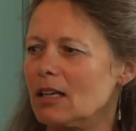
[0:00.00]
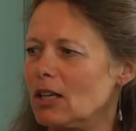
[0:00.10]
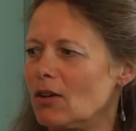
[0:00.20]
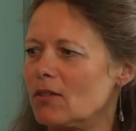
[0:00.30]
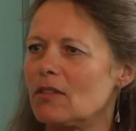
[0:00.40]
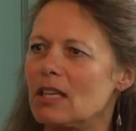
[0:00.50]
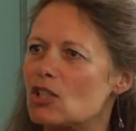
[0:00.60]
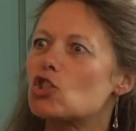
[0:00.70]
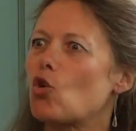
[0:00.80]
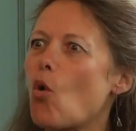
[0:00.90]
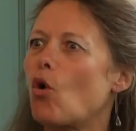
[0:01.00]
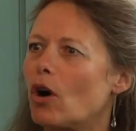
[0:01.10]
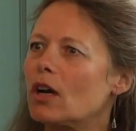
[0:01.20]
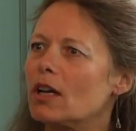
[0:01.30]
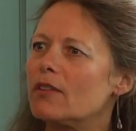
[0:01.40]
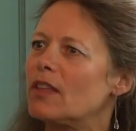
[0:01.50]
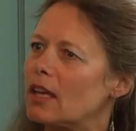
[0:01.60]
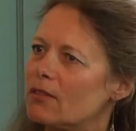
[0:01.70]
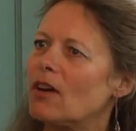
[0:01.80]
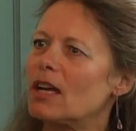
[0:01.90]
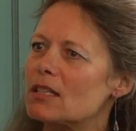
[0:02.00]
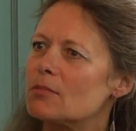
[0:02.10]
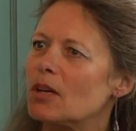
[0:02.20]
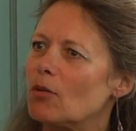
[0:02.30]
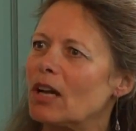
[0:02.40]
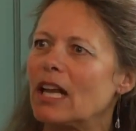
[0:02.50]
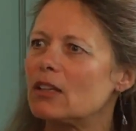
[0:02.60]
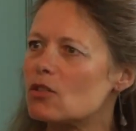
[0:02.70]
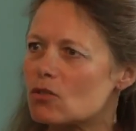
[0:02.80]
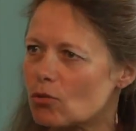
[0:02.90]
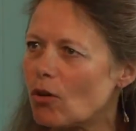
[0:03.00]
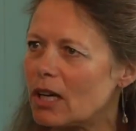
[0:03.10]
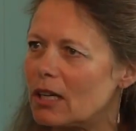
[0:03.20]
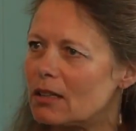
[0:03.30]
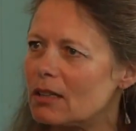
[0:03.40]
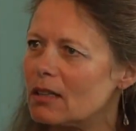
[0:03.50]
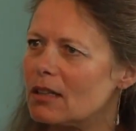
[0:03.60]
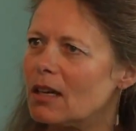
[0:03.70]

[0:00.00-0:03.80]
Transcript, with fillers: you know, they score if they can find some marijuana and destroy it.